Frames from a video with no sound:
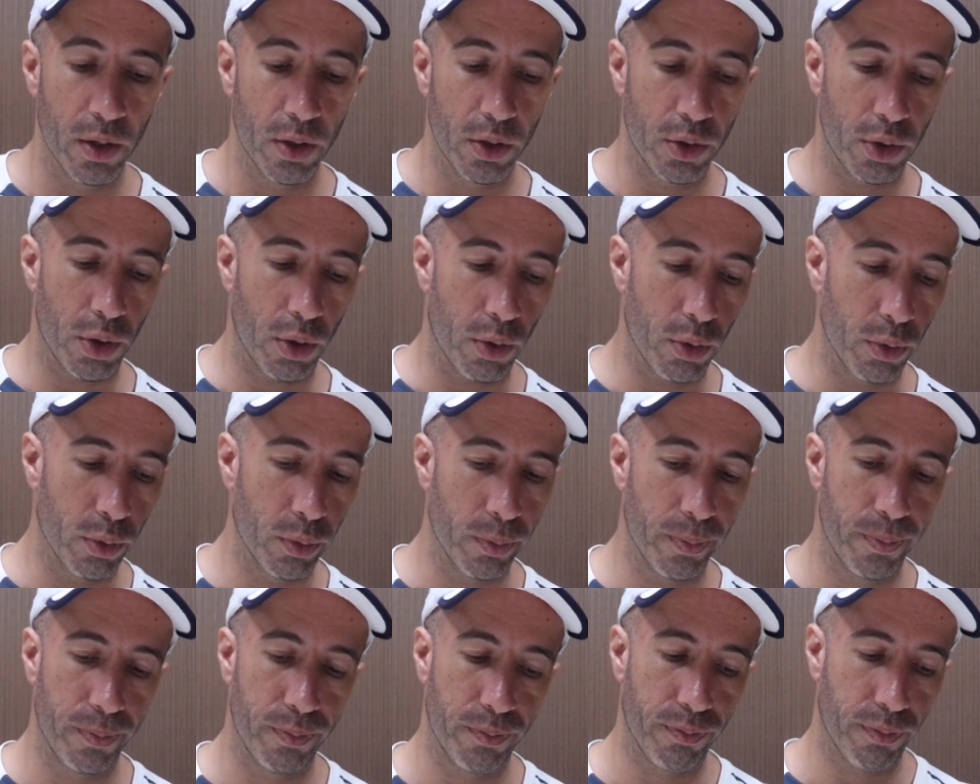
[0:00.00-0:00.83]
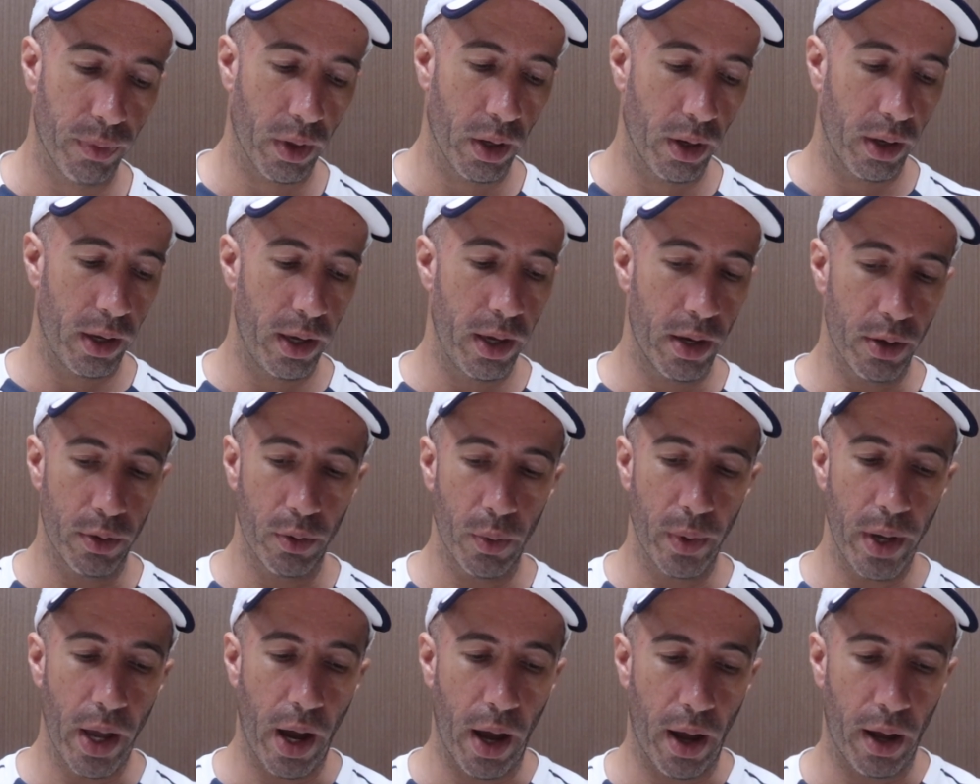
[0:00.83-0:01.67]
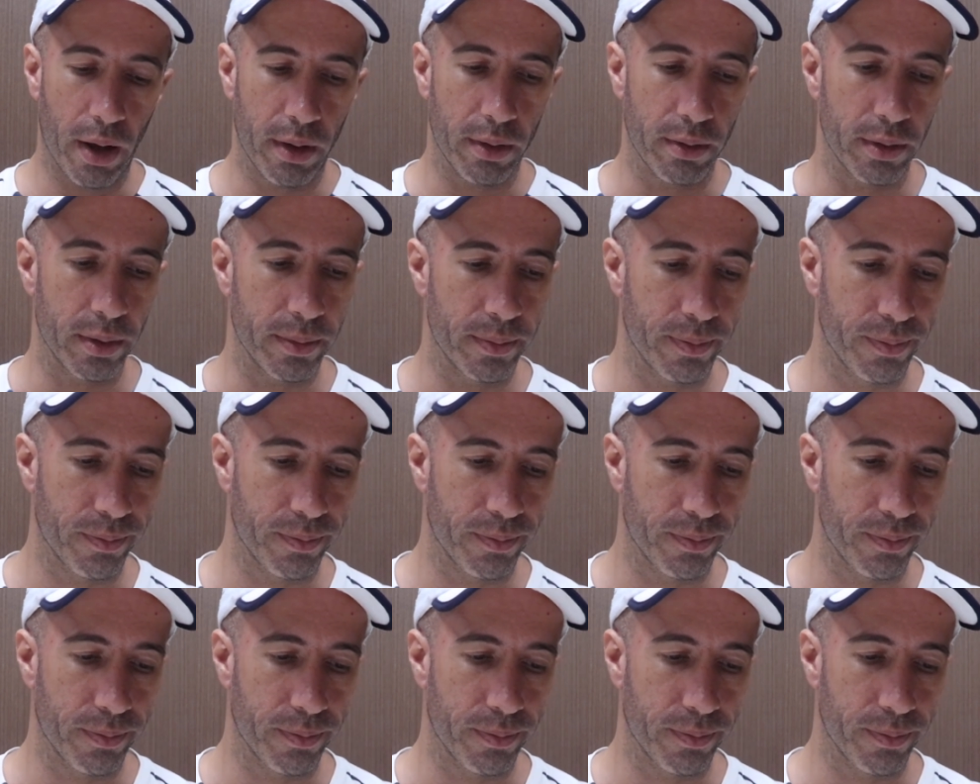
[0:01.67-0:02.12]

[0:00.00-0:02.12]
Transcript: So here we have